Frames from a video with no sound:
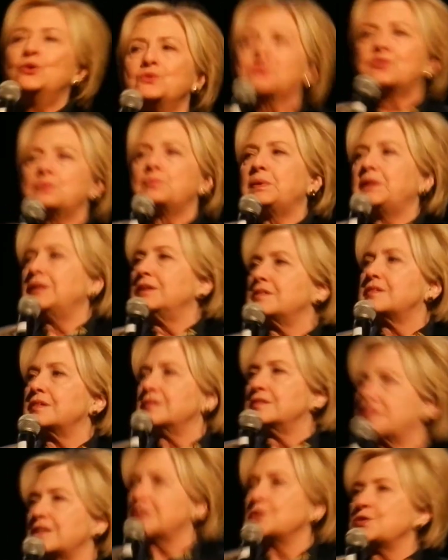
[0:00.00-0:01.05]
used to being
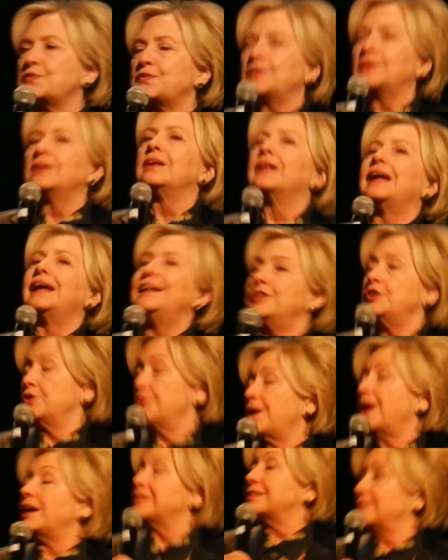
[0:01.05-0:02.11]
successful and
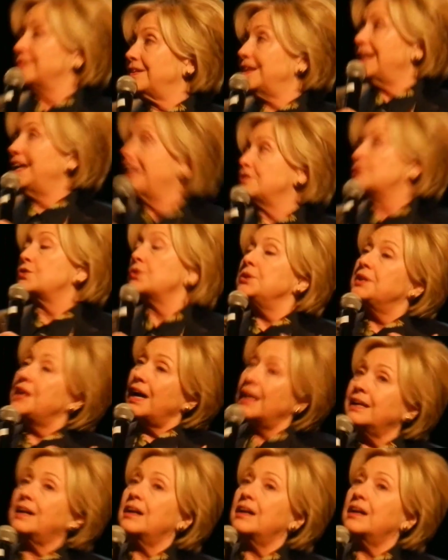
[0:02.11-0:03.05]
you're not. And so you got